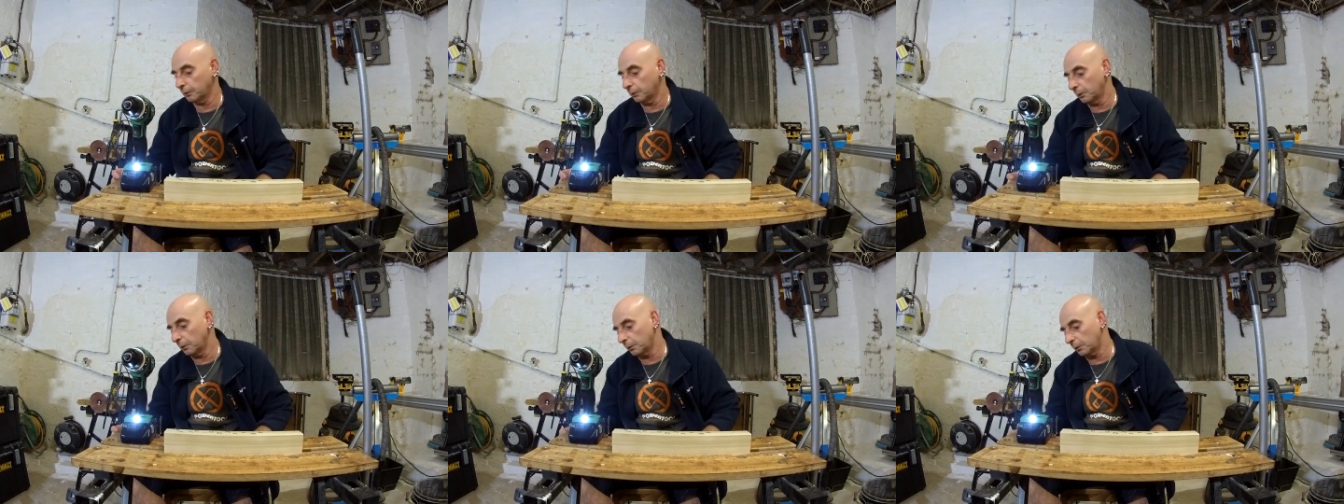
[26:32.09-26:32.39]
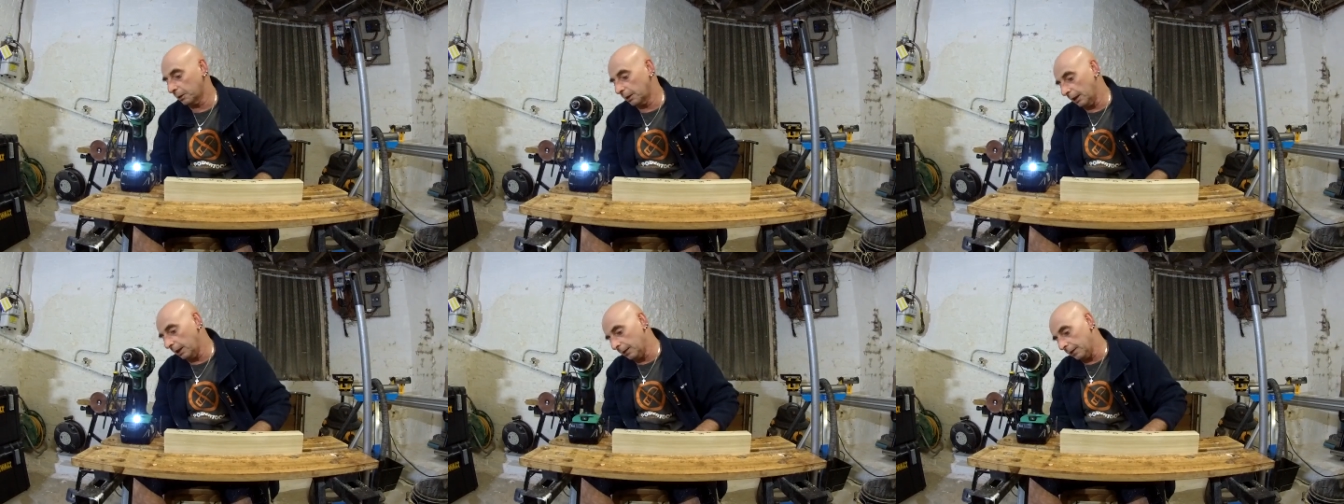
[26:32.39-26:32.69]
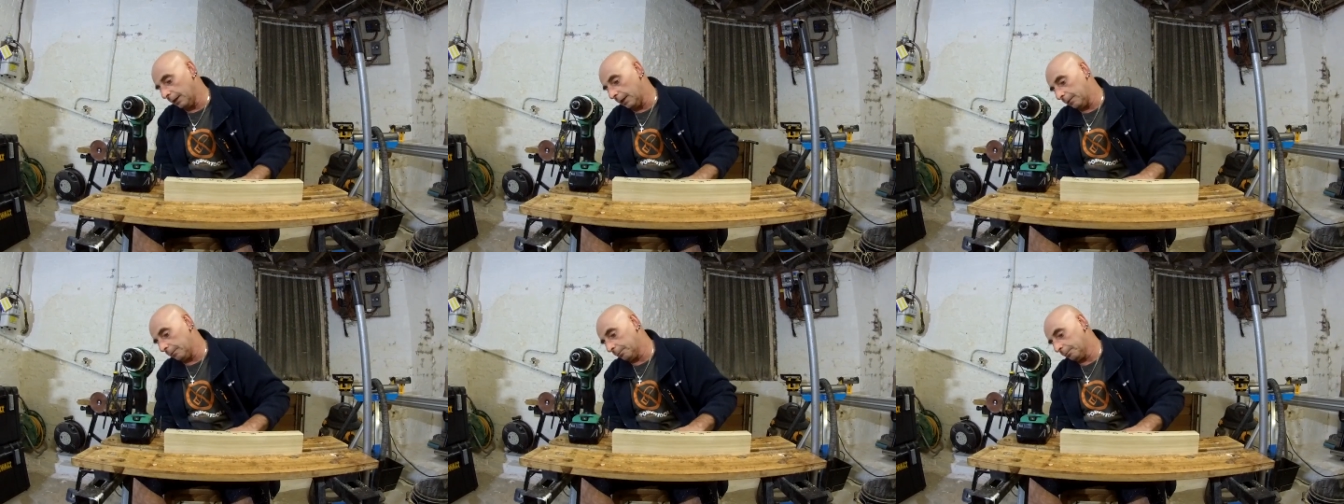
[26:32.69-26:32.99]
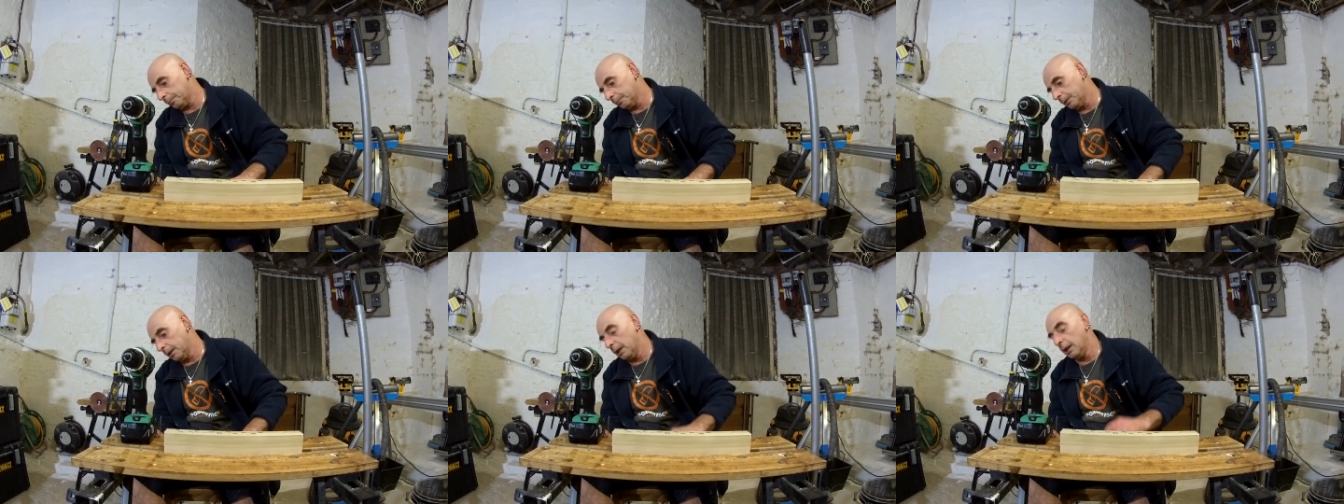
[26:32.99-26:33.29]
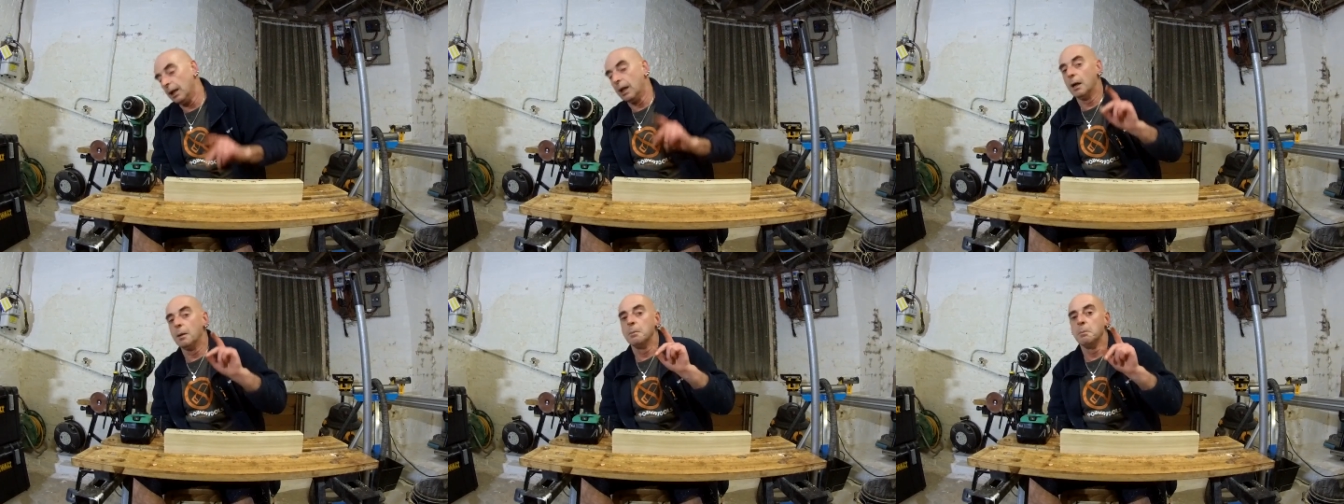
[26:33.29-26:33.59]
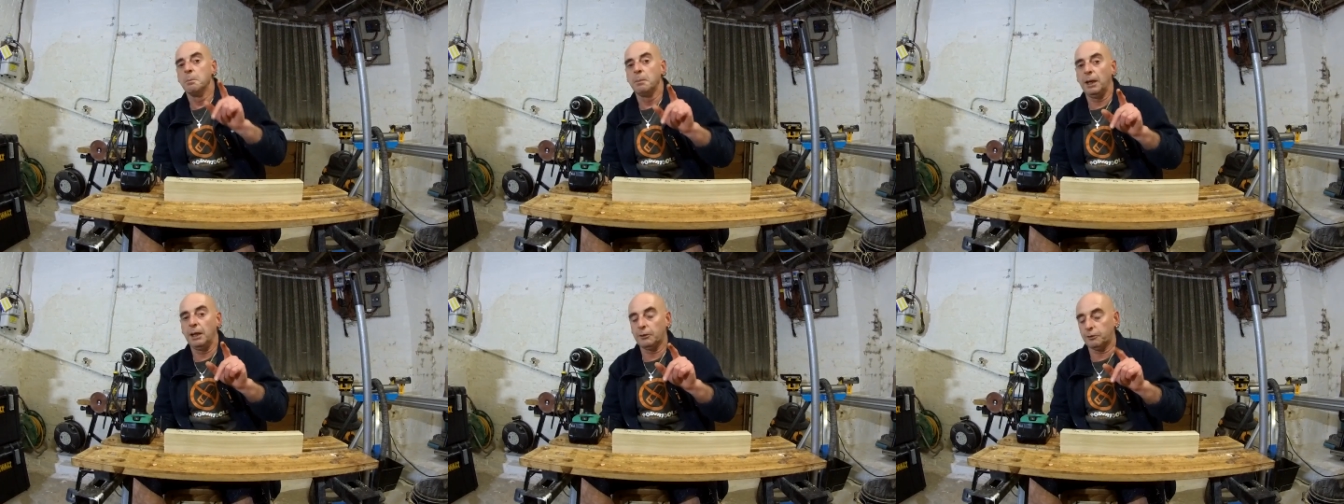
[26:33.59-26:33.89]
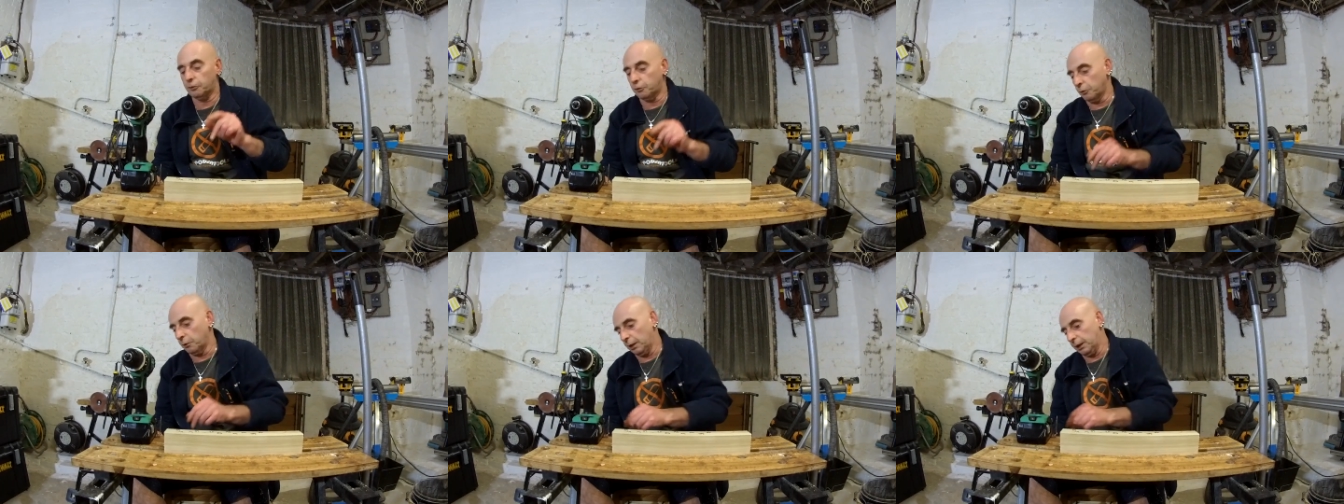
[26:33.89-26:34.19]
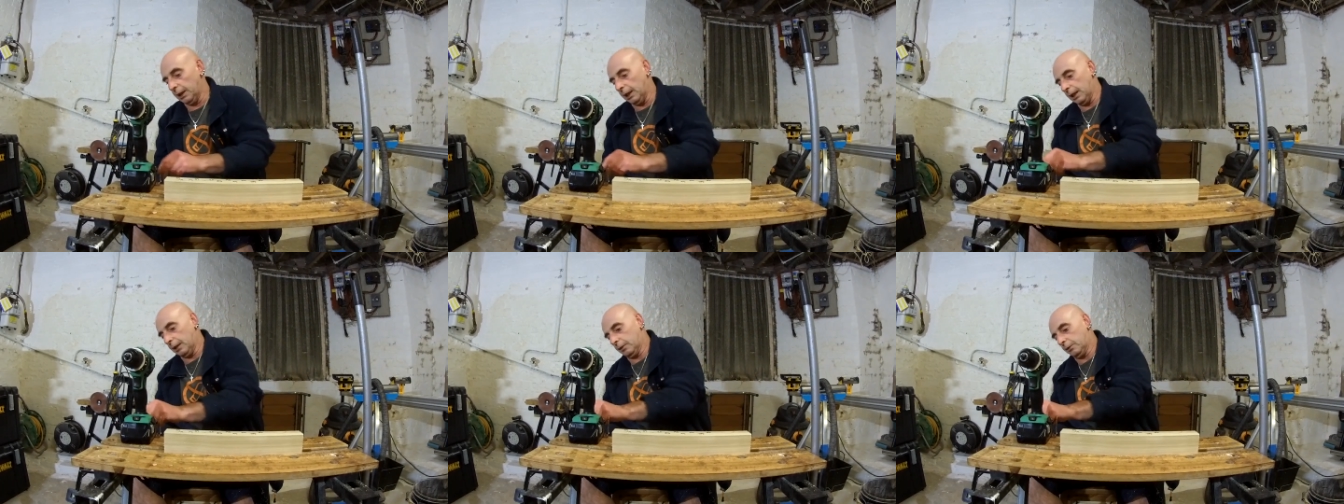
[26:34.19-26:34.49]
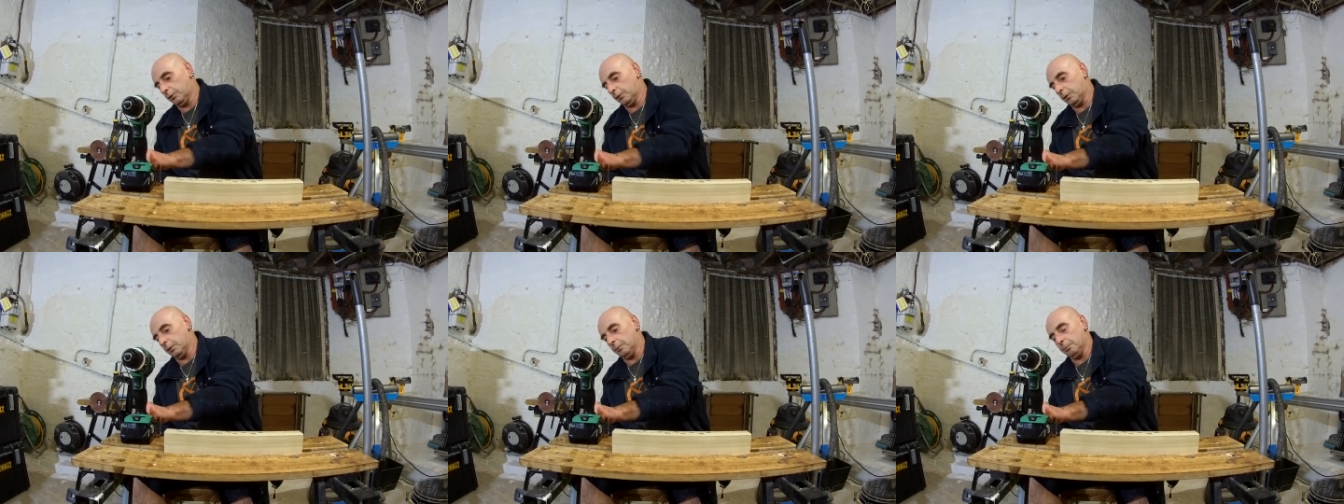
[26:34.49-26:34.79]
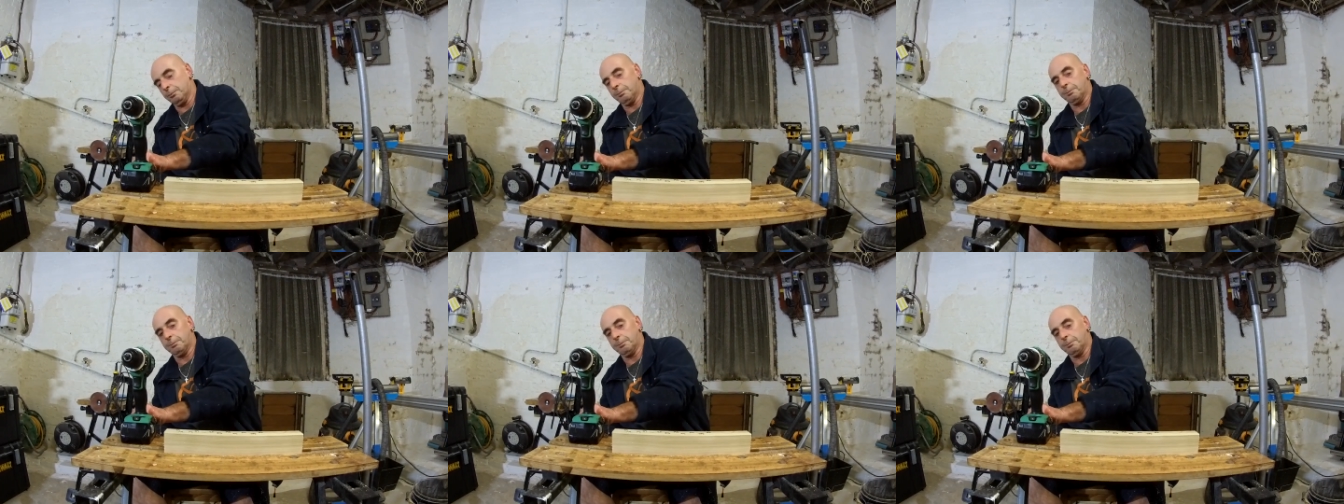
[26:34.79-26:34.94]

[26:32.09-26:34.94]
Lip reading: Okay then, masonry next.